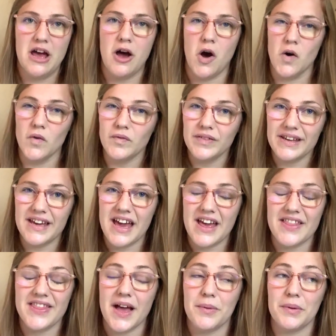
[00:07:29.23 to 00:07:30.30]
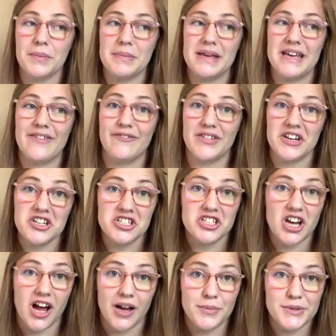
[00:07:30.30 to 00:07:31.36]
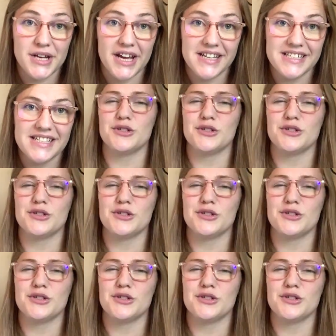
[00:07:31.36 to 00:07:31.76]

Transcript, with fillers: Hopefully that will be a finished object.